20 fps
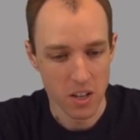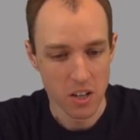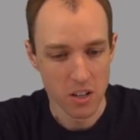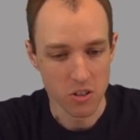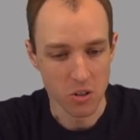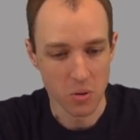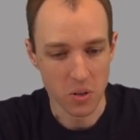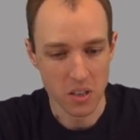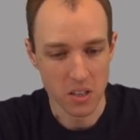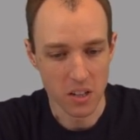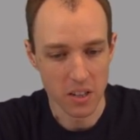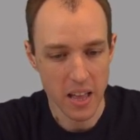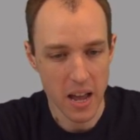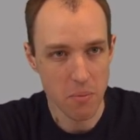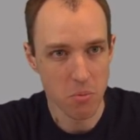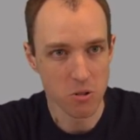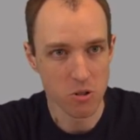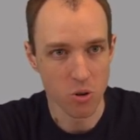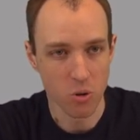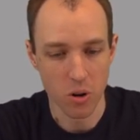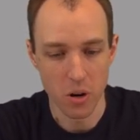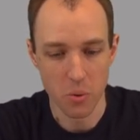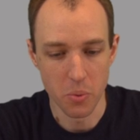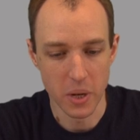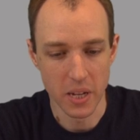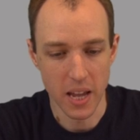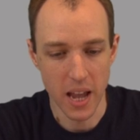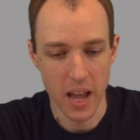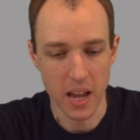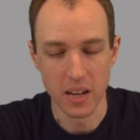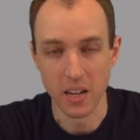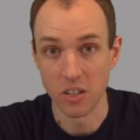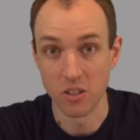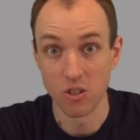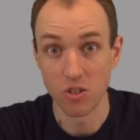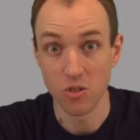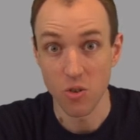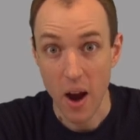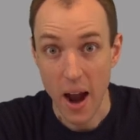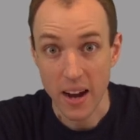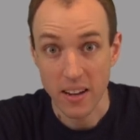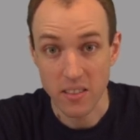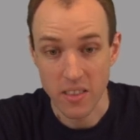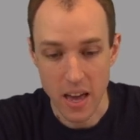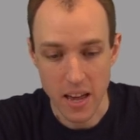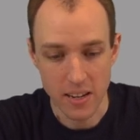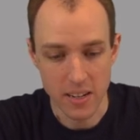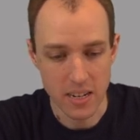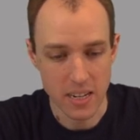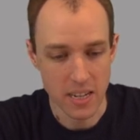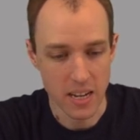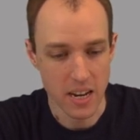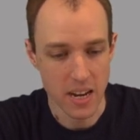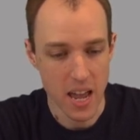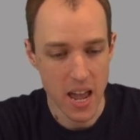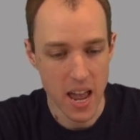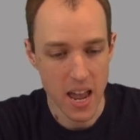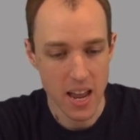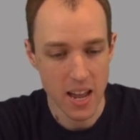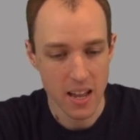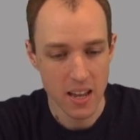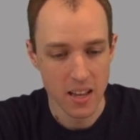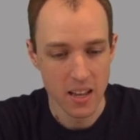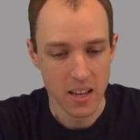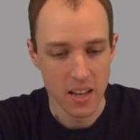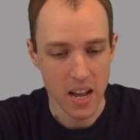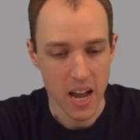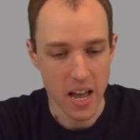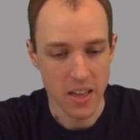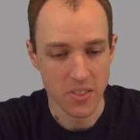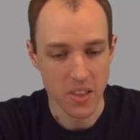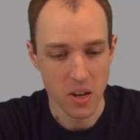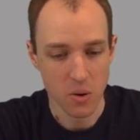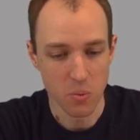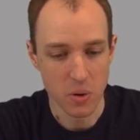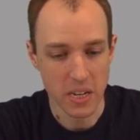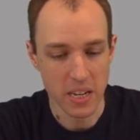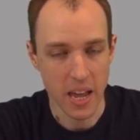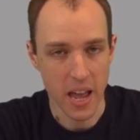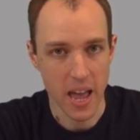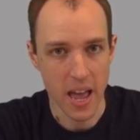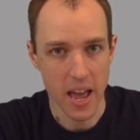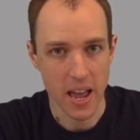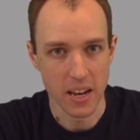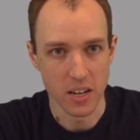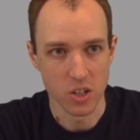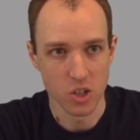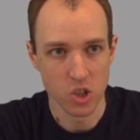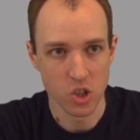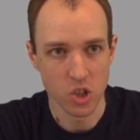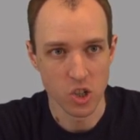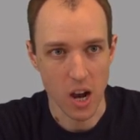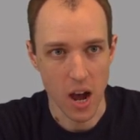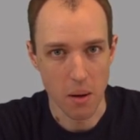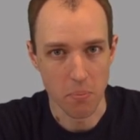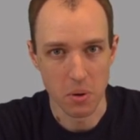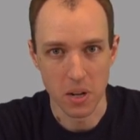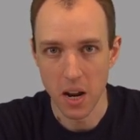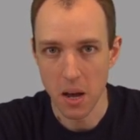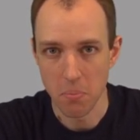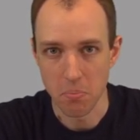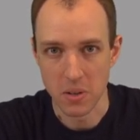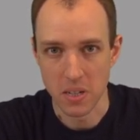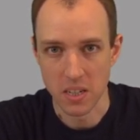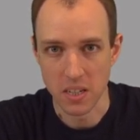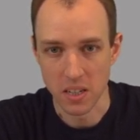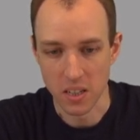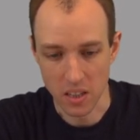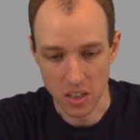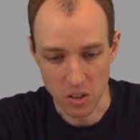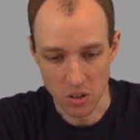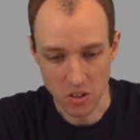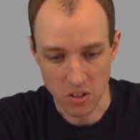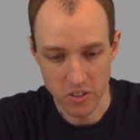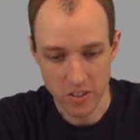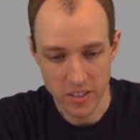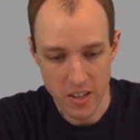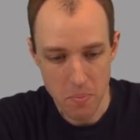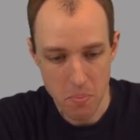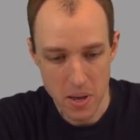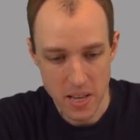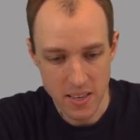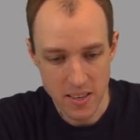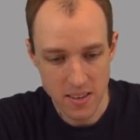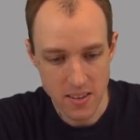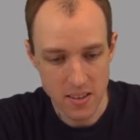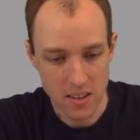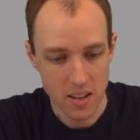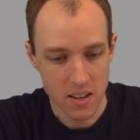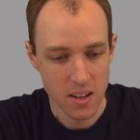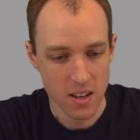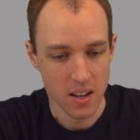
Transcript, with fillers: So in the laboratory, we can extract that D N A, and then we can chop it up into little snippets.